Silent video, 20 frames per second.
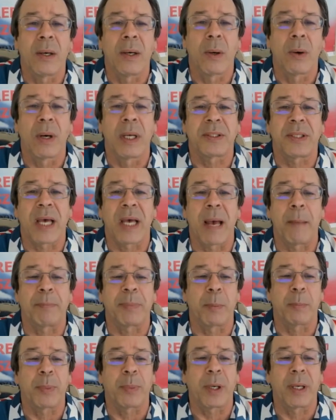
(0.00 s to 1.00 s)
or
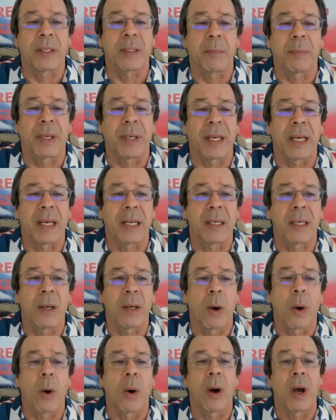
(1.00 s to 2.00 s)
attempt to bring them in,
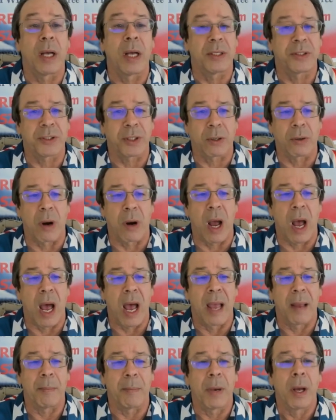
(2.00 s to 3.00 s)
it's a crime.